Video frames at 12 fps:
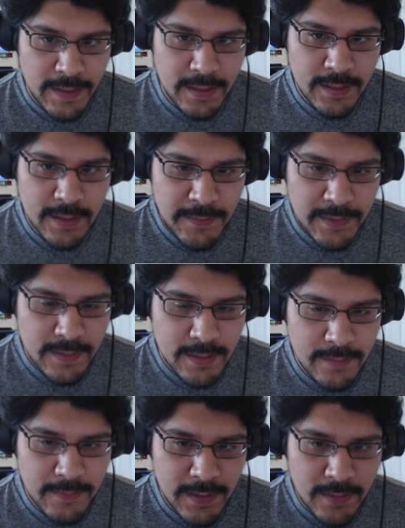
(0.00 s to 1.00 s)
And it got me
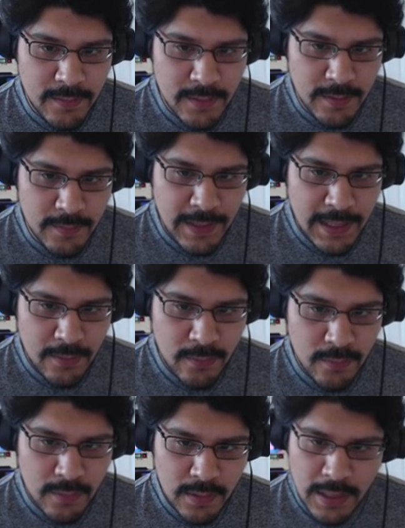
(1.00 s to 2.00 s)
thinking about
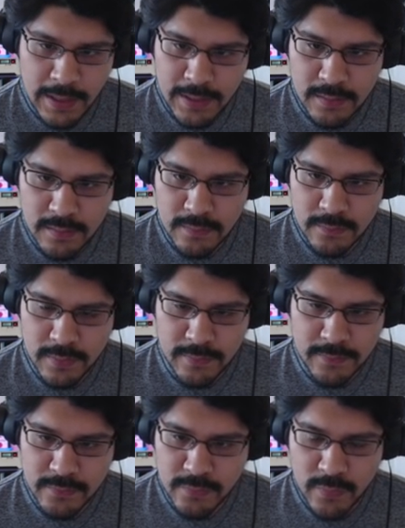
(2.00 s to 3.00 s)
how I can sort
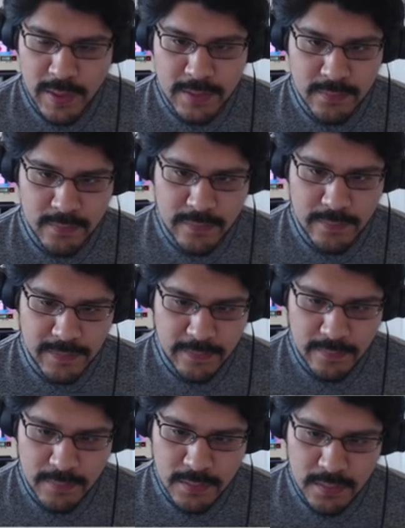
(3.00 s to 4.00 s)
of try to do something
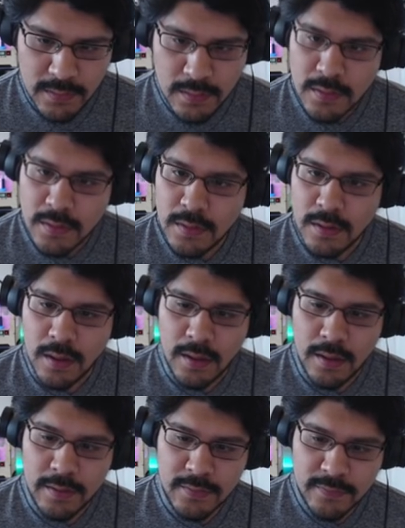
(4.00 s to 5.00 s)
similar
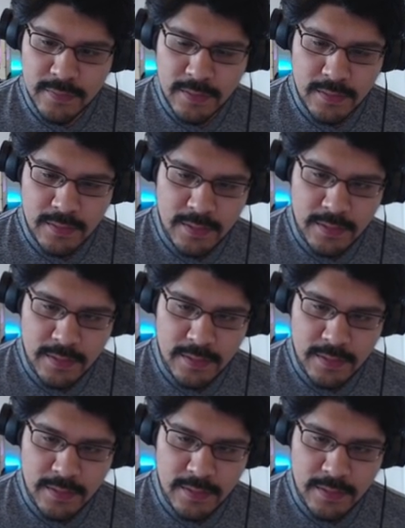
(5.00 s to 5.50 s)
using